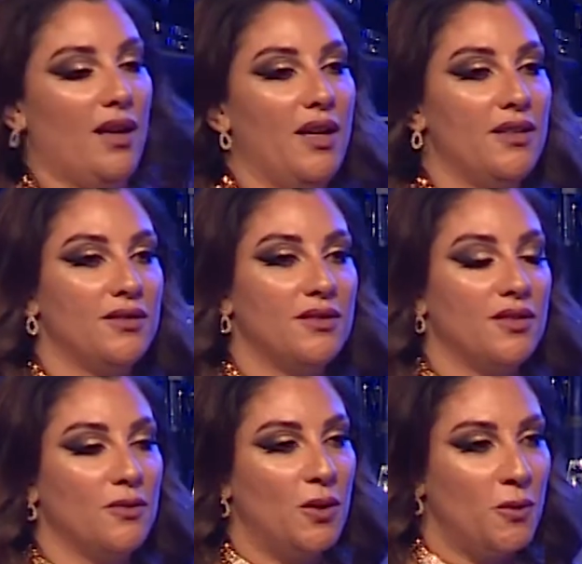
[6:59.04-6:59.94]
And
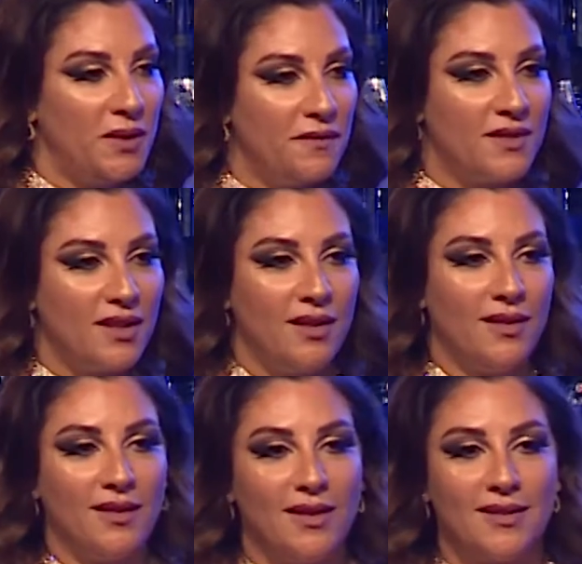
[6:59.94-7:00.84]
what we've
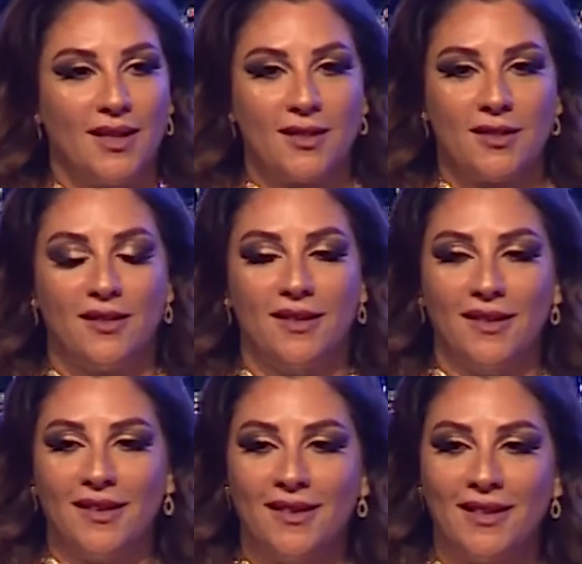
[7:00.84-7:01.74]
done is
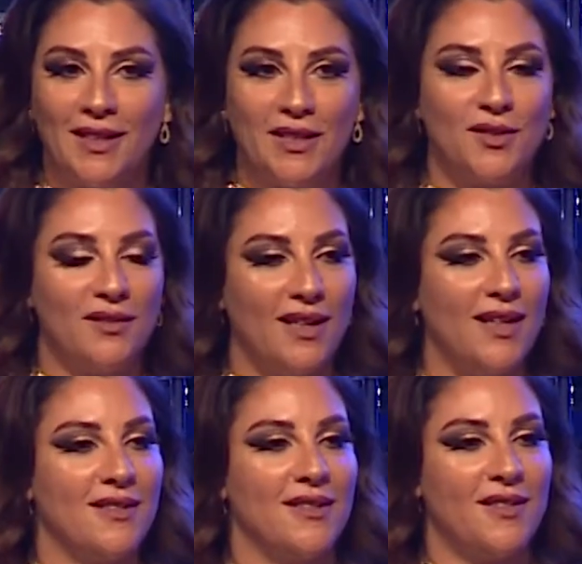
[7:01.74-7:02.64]
actually, today
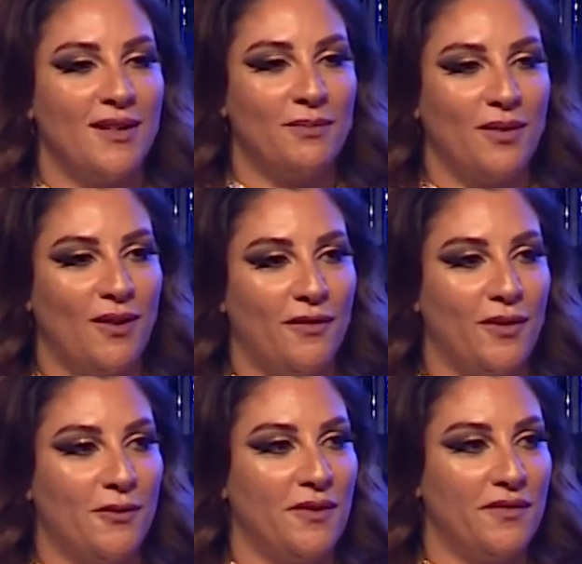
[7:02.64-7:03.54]
is a sample of
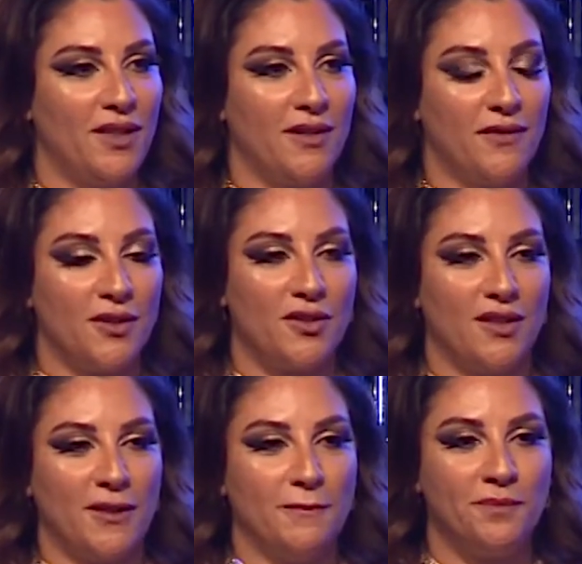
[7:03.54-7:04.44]
what we've done
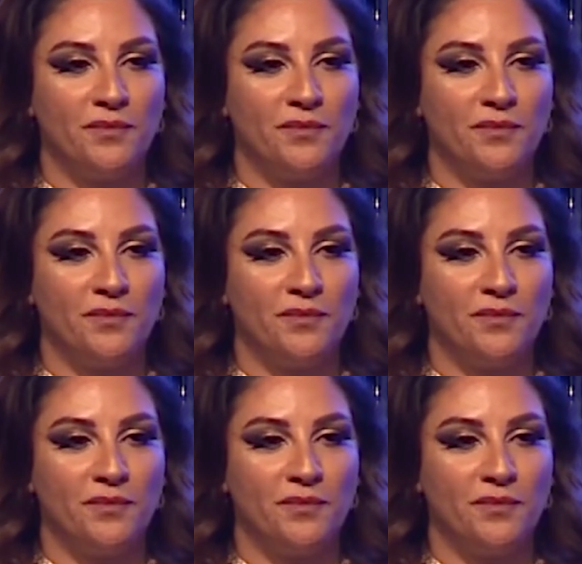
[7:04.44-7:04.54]
virtually.